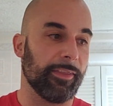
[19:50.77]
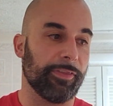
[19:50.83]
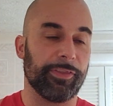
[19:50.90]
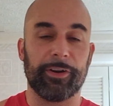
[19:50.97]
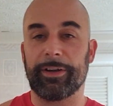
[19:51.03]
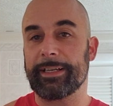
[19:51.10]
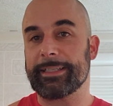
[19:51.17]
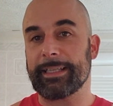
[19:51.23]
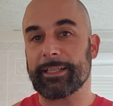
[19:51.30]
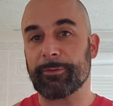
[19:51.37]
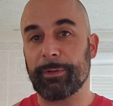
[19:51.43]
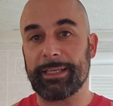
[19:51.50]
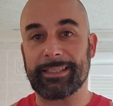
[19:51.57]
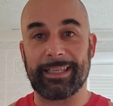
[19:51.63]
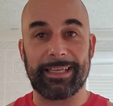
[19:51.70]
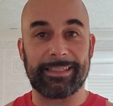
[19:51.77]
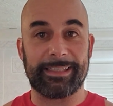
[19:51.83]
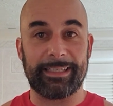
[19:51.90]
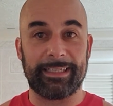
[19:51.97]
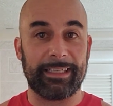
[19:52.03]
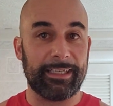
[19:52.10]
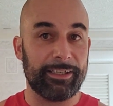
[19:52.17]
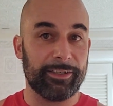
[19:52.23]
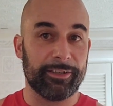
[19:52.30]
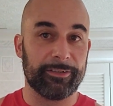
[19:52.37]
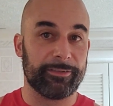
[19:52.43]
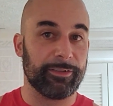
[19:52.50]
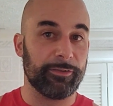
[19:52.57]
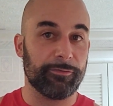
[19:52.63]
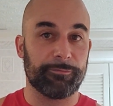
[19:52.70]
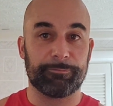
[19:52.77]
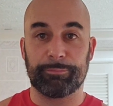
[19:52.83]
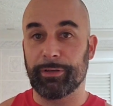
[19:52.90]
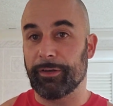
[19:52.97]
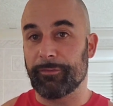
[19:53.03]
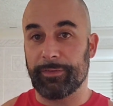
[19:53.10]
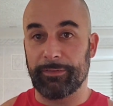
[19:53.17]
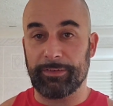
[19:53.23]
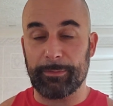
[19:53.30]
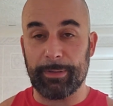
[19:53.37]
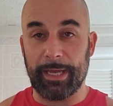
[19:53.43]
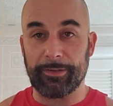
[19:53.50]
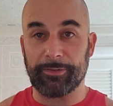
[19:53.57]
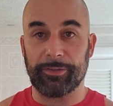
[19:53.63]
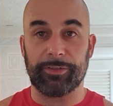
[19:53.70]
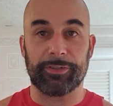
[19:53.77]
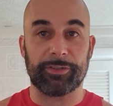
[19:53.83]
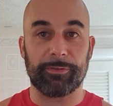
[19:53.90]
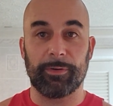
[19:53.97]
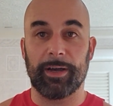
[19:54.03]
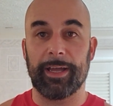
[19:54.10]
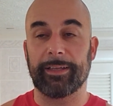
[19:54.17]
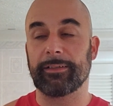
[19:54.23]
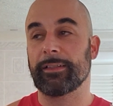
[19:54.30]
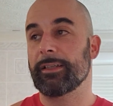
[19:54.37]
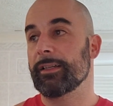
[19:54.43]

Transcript: 36 weeks, less than a year, you've put 50 pounds on your squat.